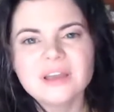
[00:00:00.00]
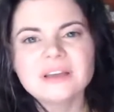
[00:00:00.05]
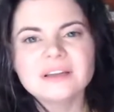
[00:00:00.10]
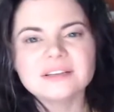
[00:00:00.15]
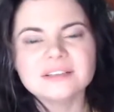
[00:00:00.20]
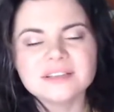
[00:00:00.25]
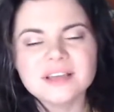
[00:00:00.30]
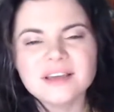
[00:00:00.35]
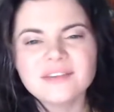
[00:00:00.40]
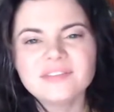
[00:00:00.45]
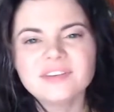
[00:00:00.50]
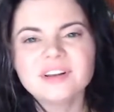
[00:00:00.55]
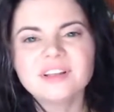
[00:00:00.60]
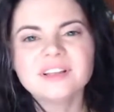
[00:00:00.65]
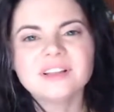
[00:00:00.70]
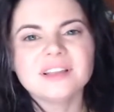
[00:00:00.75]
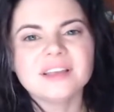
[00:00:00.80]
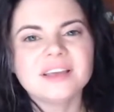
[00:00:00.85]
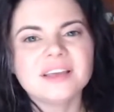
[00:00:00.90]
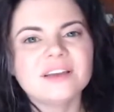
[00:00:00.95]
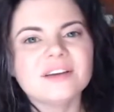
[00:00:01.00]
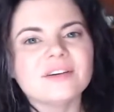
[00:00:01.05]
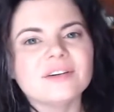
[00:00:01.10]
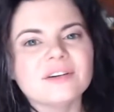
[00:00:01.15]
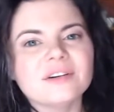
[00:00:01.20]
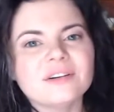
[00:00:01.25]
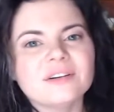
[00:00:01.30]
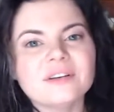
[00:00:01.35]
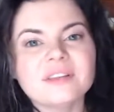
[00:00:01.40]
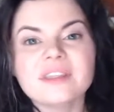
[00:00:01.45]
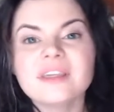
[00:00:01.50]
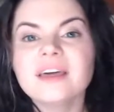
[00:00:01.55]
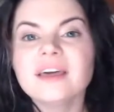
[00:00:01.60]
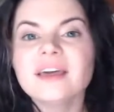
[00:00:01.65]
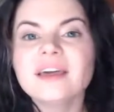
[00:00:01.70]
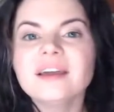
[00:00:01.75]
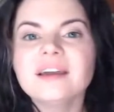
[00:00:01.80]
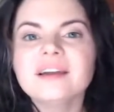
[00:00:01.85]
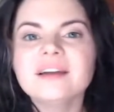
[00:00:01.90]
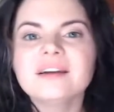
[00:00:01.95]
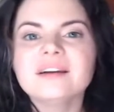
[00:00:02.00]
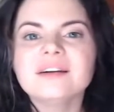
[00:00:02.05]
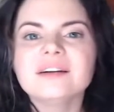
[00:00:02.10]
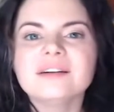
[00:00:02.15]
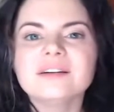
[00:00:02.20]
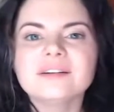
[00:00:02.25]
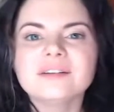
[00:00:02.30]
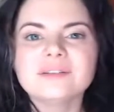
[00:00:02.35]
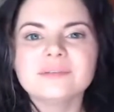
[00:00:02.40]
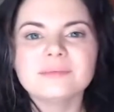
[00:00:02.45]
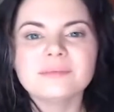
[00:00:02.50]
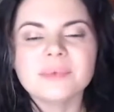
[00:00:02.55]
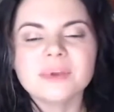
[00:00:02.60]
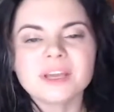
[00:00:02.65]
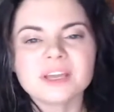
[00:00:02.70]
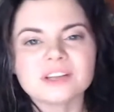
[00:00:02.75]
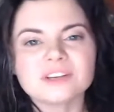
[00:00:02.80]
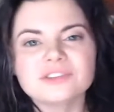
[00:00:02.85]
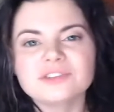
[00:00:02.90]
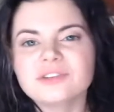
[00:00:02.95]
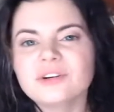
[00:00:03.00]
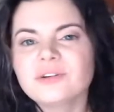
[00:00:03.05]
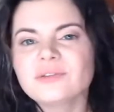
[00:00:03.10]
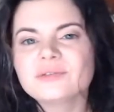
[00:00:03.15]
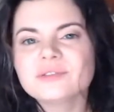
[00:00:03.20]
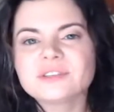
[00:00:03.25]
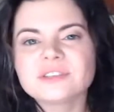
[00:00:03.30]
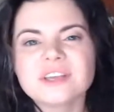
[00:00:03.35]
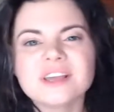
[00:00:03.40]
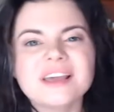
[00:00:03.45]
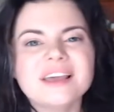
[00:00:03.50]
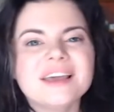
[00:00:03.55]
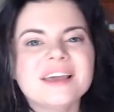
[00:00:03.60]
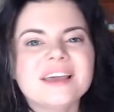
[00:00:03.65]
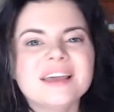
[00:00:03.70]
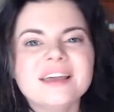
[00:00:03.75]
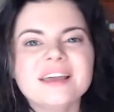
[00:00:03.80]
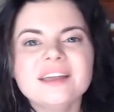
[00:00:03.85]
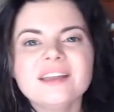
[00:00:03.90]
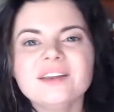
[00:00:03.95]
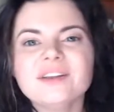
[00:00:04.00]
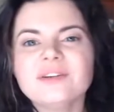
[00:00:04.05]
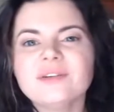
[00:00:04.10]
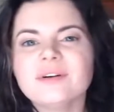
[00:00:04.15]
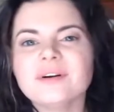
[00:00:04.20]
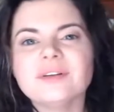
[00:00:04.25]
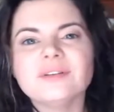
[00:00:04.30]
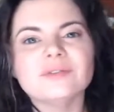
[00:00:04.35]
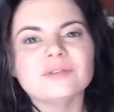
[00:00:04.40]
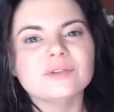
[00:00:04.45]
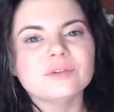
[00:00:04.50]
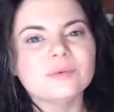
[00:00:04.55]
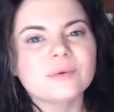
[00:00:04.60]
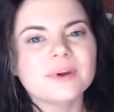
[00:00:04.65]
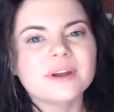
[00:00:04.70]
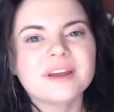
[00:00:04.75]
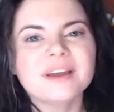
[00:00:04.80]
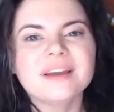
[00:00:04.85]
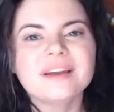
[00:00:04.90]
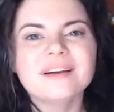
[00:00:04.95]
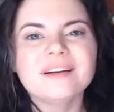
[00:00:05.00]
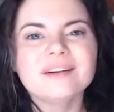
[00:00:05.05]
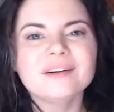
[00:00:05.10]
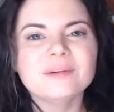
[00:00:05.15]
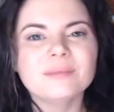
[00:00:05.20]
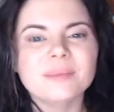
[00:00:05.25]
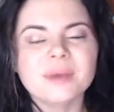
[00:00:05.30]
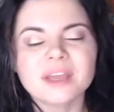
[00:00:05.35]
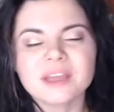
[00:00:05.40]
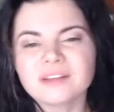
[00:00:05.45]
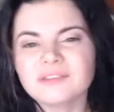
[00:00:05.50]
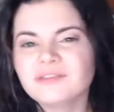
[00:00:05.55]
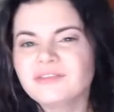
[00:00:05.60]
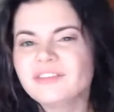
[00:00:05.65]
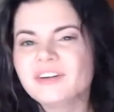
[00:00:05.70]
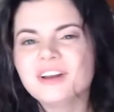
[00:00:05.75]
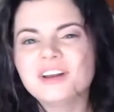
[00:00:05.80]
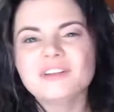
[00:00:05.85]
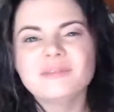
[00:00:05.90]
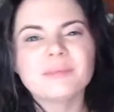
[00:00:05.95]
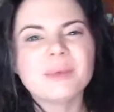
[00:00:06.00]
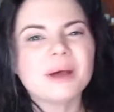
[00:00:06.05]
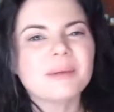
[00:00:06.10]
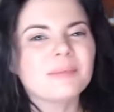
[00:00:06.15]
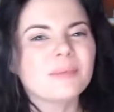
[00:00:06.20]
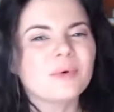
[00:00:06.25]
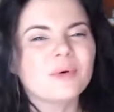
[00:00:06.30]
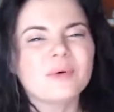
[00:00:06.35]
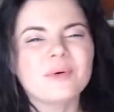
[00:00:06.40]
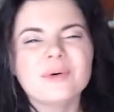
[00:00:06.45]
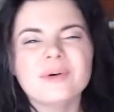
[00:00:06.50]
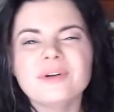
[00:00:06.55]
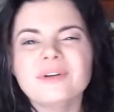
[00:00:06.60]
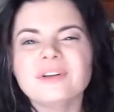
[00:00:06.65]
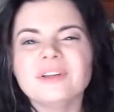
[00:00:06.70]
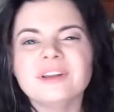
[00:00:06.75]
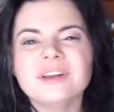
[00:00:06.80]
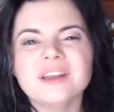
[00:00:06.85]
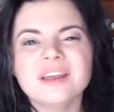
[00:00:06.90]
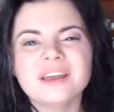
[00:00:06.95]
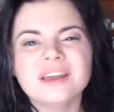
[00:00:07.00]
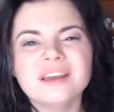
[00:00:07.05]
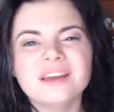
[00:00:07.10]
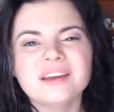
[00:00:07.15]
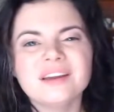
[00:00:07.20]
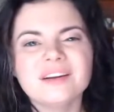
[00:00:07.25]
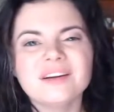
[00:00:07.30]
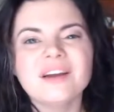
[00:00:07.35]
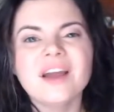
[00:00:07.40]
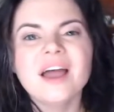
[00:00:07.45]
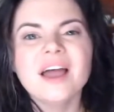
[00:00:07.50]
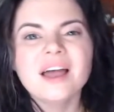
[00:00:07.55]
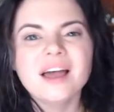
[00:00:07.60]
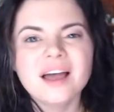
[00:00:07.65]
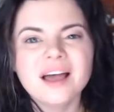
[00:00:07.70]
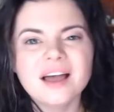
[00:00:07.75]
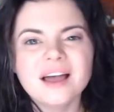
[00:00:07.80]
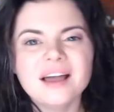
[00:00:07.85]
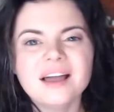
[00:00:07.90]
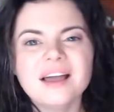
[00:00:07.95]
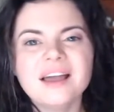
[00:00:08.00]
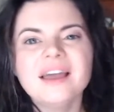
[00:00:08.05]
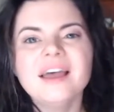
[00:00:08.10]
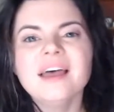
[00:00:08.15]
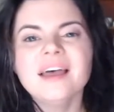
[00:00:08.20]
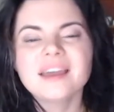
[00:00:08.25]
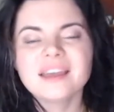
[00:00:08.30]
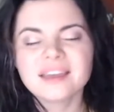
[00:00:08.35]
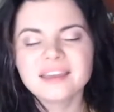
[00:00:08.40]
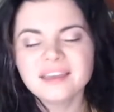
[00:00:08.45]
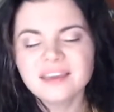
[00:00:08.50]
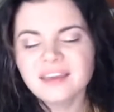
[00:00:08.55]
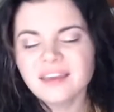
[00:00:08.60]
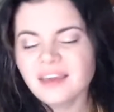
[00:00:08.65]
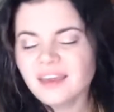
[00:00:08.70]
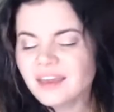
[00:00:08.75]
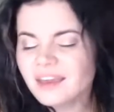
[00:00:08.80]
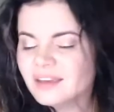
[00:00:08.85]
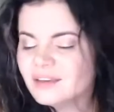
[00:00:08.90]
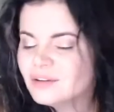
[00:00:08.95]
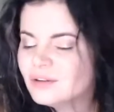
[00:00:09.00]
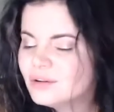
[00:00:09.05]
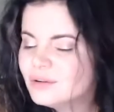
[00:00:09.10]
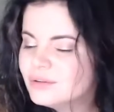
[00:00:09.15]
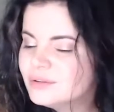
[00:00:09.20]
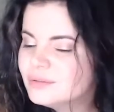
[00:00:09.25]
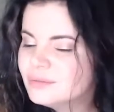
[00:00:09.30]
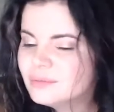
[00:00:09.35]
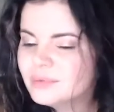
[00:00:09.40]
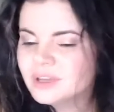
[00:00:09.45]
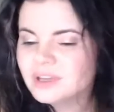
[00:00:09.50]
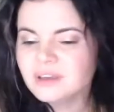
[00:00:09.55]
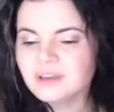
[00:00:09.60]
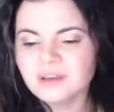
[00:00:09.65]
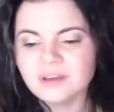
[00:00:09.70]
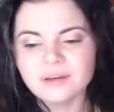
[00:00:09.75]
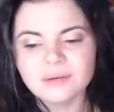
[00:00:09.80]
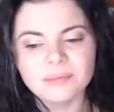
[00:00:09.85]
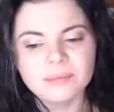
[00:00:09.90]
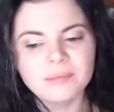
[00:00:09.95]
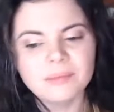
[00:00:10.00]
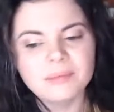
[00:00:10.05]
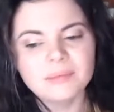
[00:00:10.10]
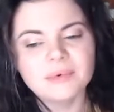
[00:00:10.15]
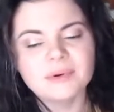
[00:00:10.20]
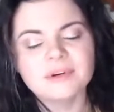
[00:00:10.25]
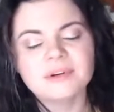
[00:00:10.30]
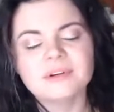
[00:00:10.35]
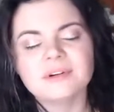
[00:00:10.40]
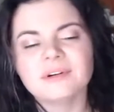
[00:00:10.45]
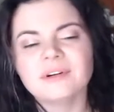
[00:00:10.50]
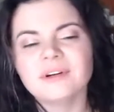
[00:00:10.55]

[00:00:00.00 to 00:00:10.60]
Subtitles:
definitely aren't there. Making jokes in your underwear, making fun of my morning hair. I can't remember